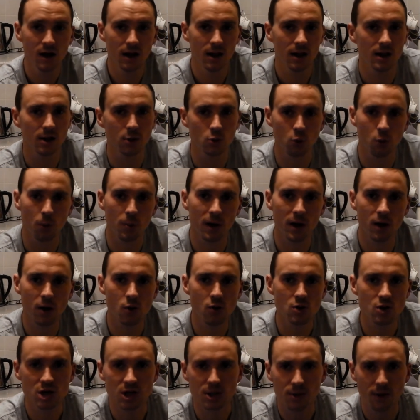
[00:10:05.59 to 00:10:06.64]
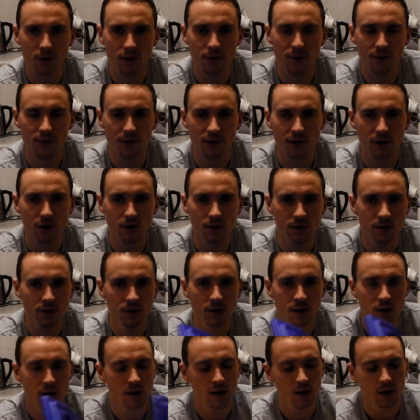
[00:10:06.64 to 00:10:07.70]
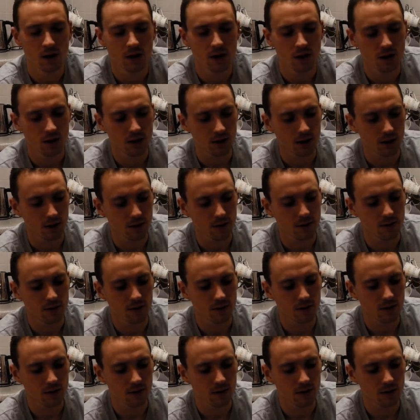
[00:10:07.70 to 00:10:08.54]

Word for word: the lid will bulge and it won't fit on, you know.